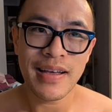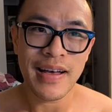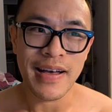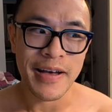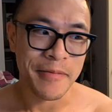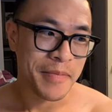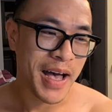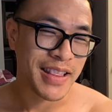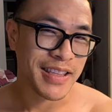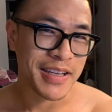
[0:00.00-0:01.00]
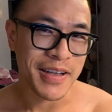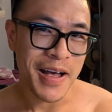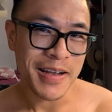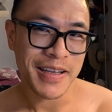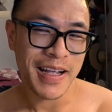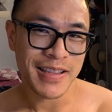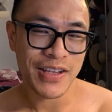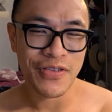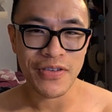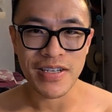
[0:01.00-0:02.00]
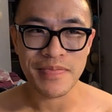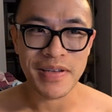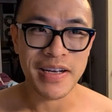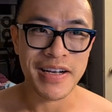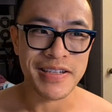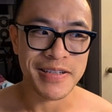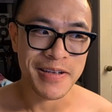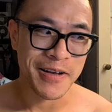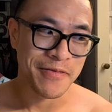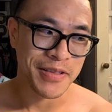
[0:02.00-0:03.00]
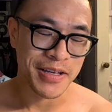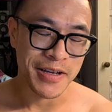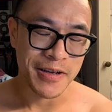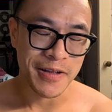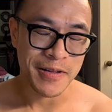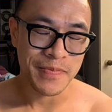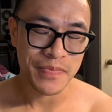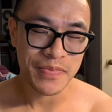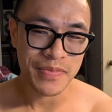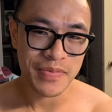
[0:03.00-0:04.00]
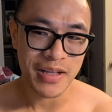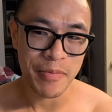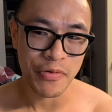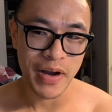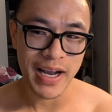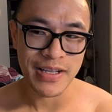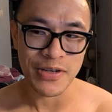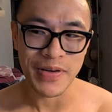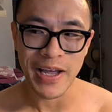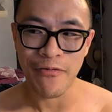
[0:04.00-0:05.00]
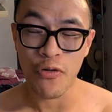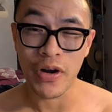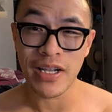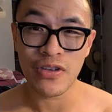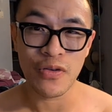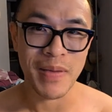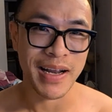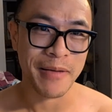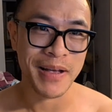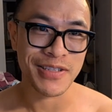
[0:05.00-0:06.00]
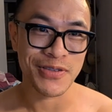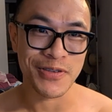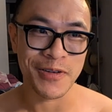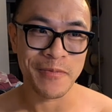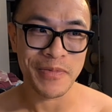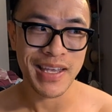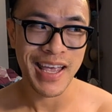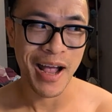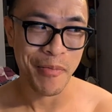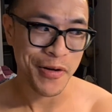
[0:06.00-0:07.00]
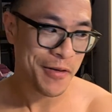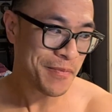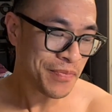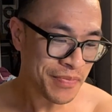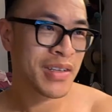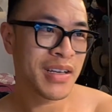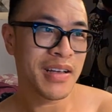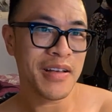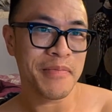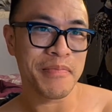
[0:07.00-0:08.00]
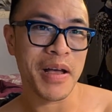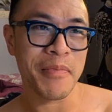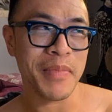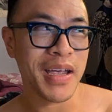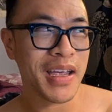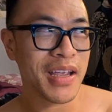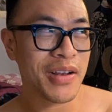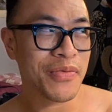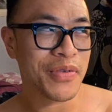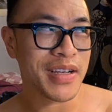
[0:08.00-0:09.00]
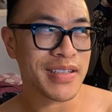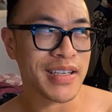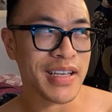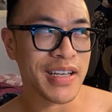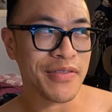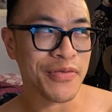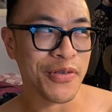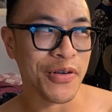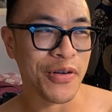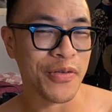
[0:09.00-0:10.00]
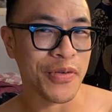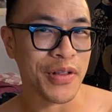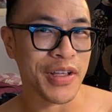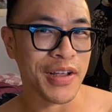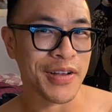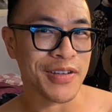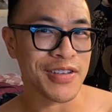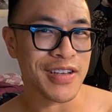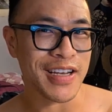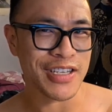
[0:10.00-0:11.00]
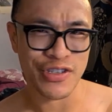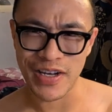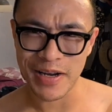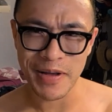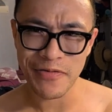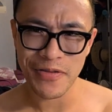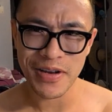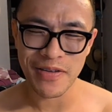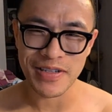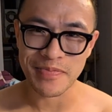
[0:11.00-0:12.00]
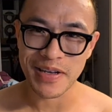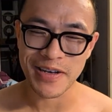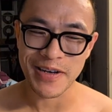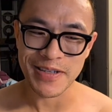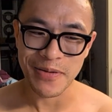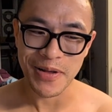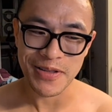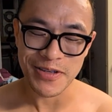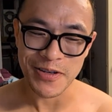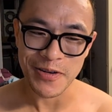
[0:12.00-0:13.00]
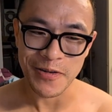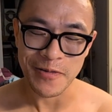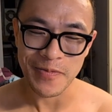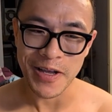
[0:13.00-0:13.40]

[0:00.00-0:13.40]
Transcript: I did not get this one just because of the upgrade to a 42 megapixel camera. My main reason for really trading my phone in was because I went to